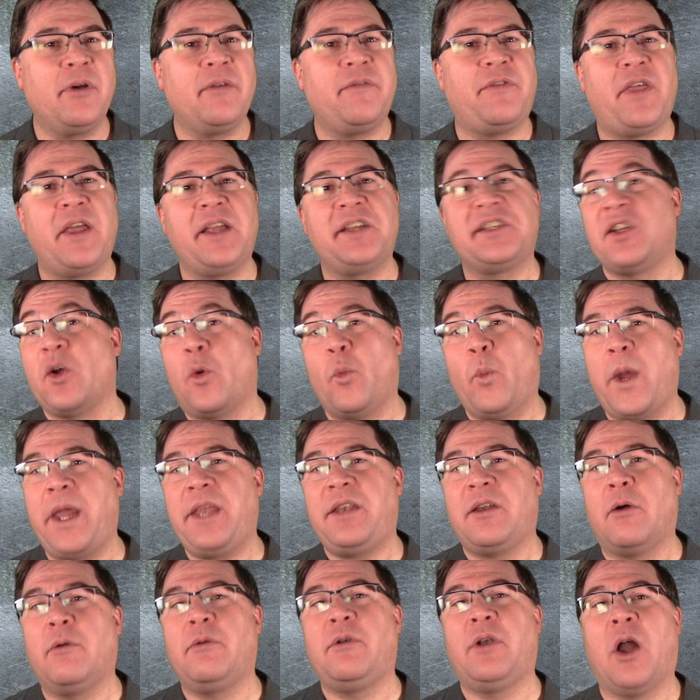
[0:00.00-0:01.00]
of things that we
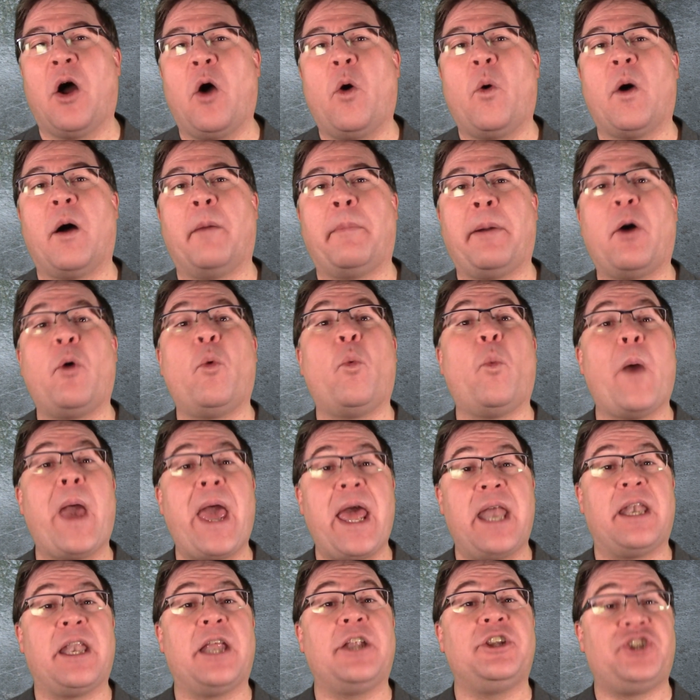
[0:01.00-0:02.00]
don't know about
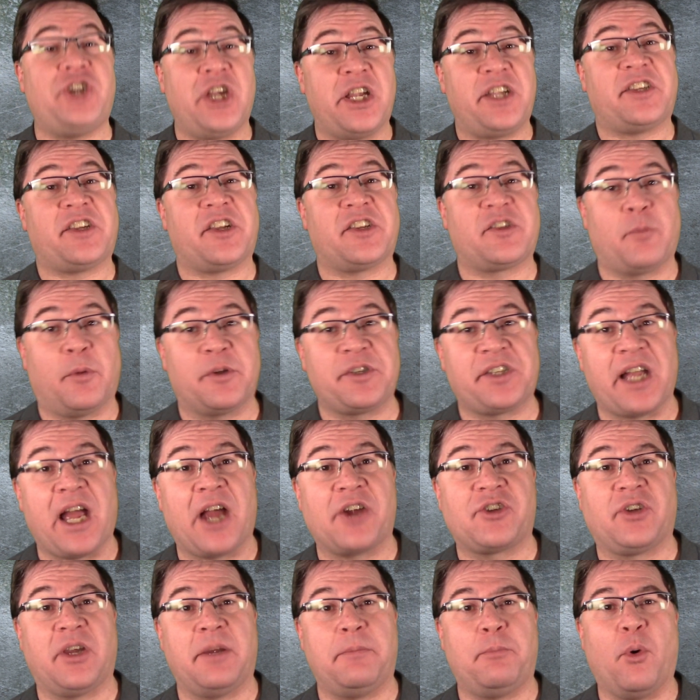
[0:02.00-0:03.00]
when Jesus was
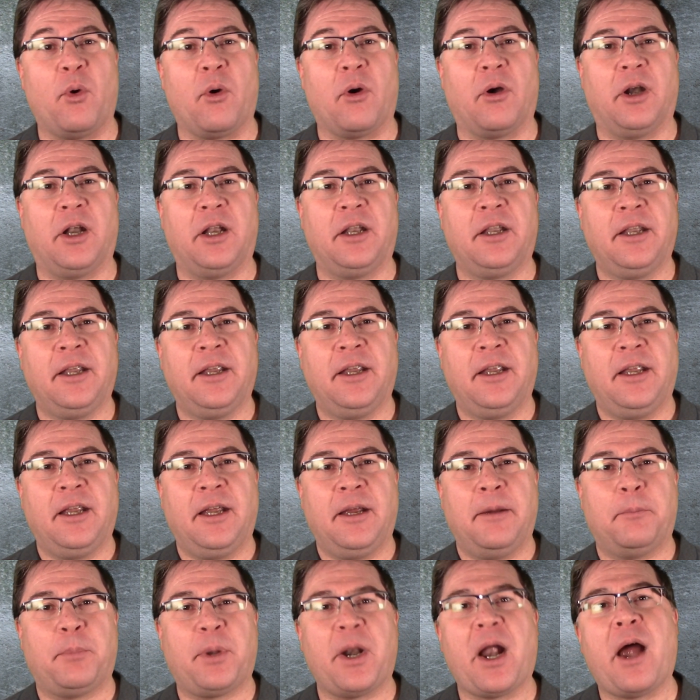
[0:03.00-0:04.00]
actually born,
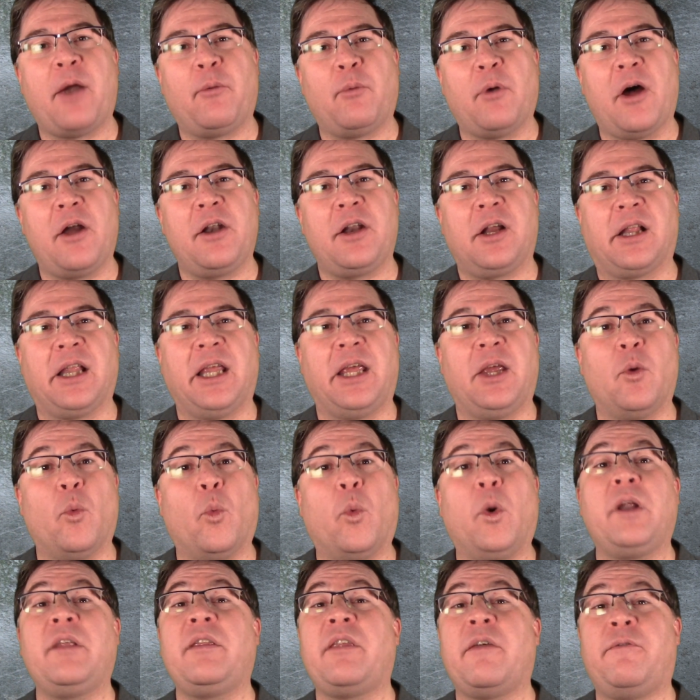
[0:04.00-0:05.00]
but ironically,
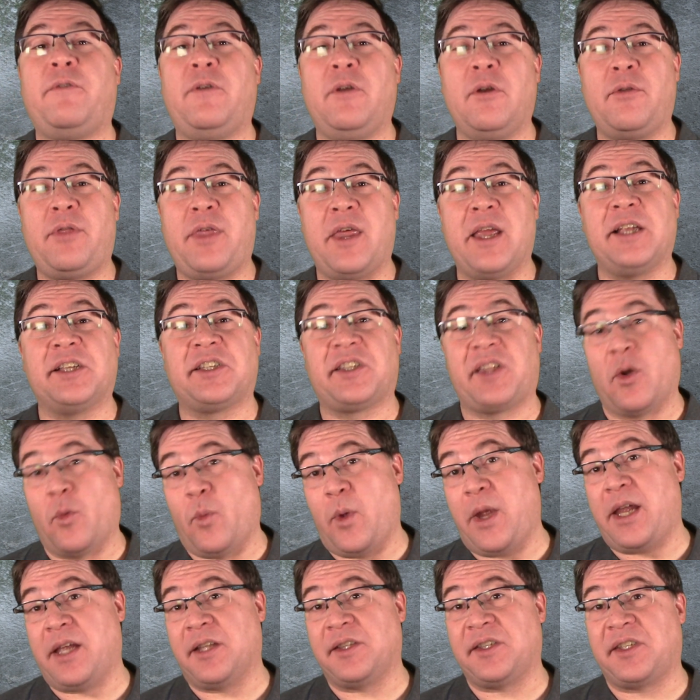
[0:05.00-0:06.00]
one of the few things that
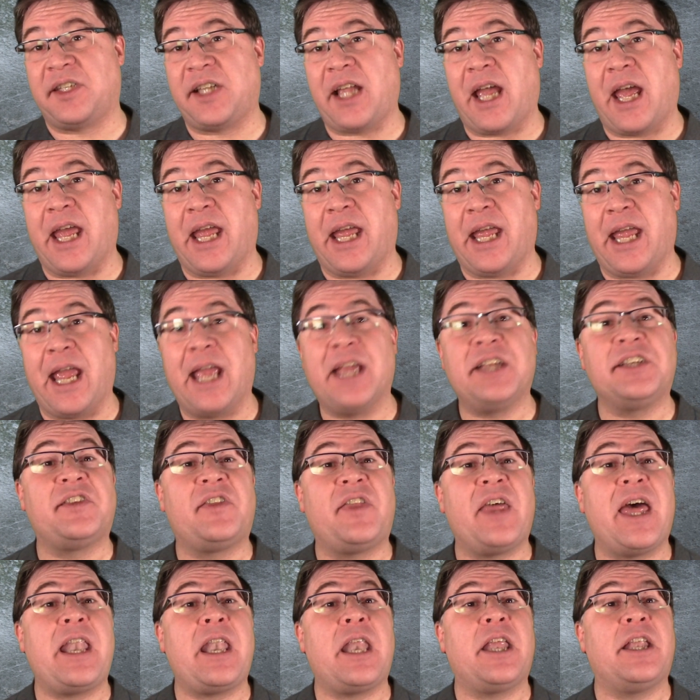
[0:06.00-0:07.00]
we can say is
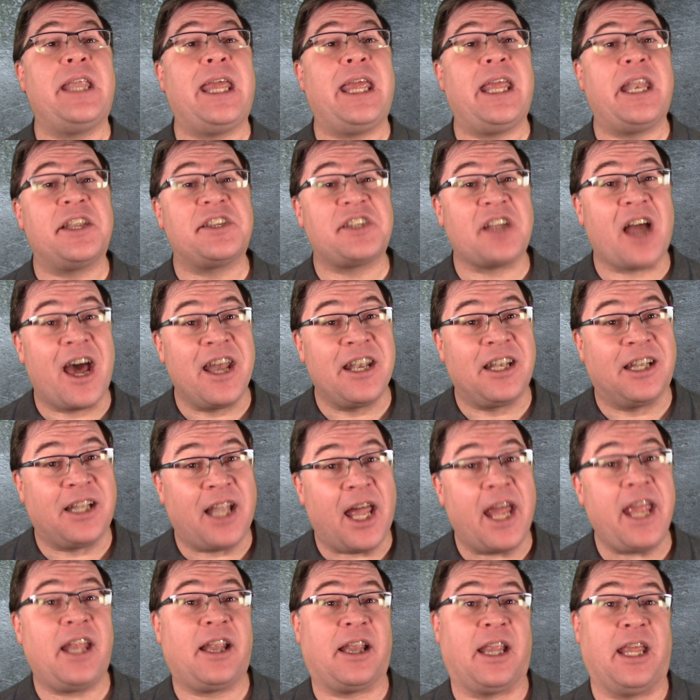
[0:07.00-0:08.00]
that it is
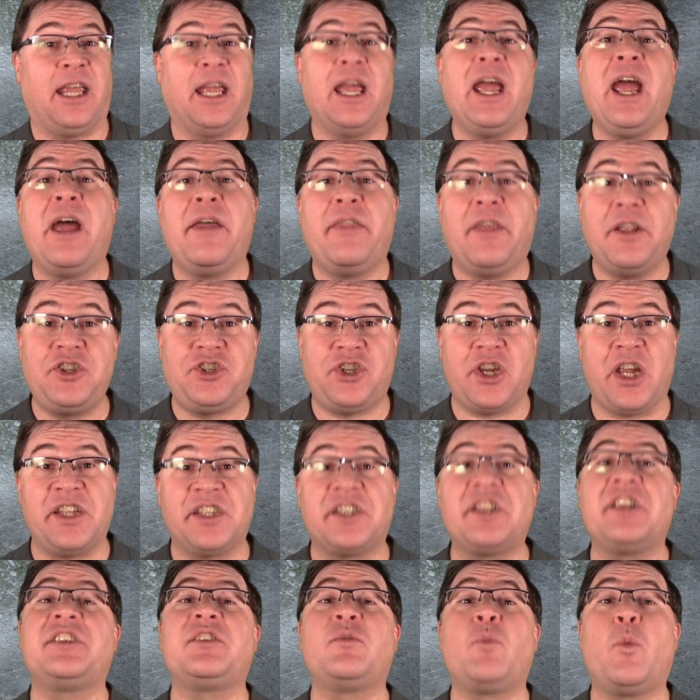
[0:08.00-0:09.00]
unlikely that
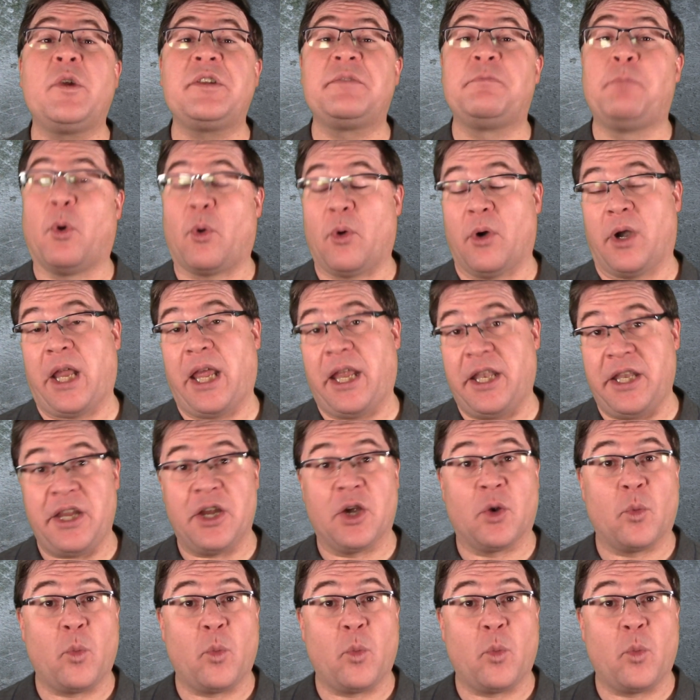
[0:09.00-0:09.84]
Jesus was born in year